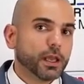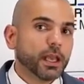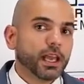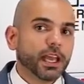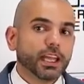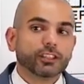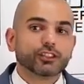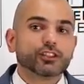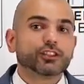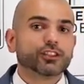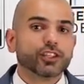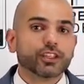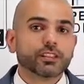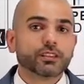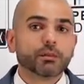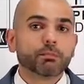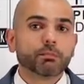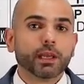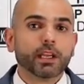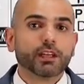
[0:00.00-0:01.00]
It's just
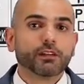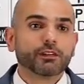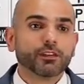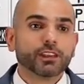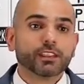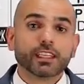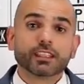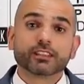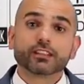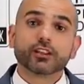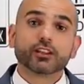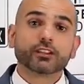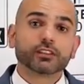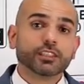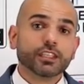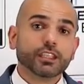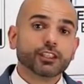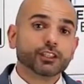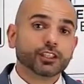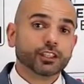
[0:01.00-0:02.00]
a benefit that's
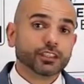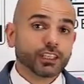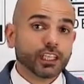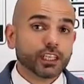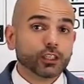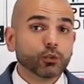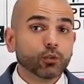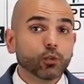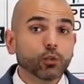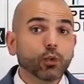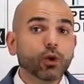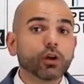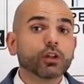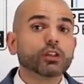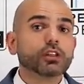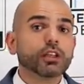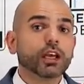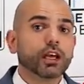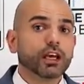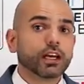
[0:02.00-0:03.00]
contingent. It
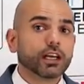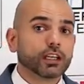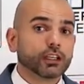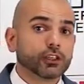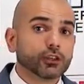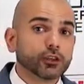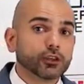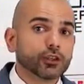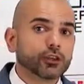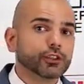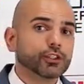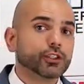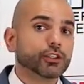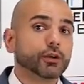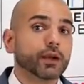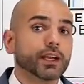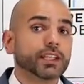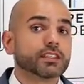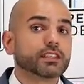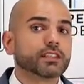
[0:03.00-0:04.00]
will accrue to
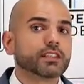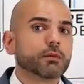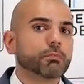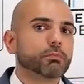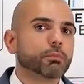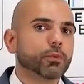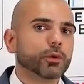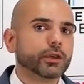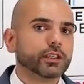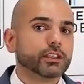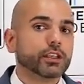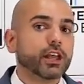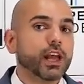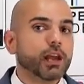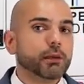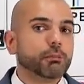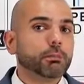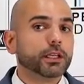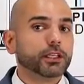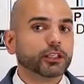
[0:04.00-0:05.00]
you at some point,
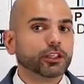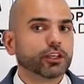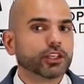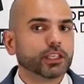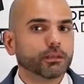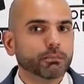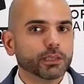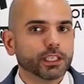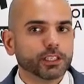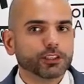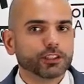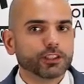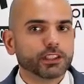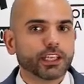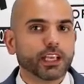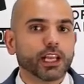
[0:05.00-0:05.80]
but not immediately.